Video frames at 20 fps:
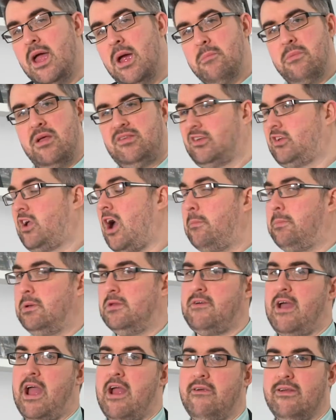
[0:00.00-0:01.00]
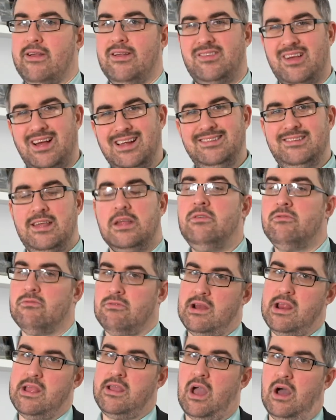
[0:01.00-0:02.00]
There's a couple of areas that I didn't
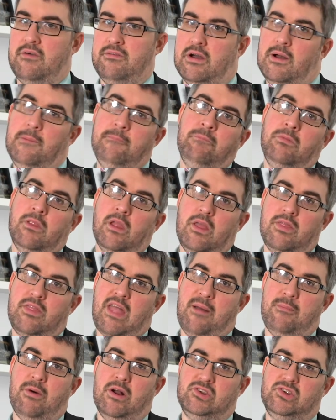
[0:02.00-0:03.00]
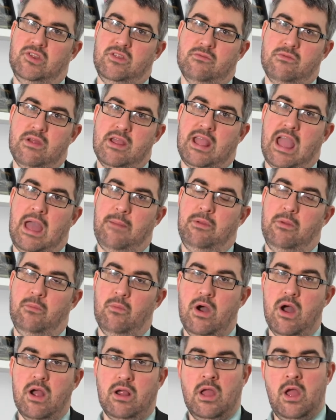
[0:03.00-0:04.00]
really cover that much in the recapping
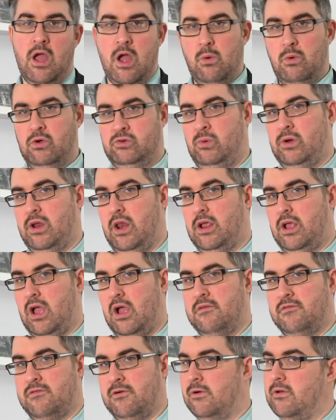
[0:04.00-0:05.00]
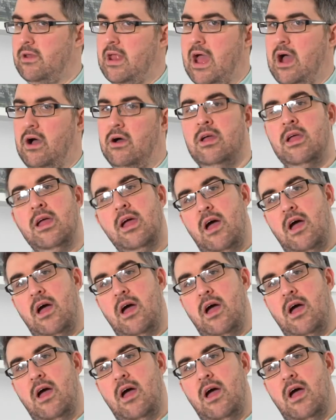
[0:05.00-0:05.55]
work, which we're going to go through now.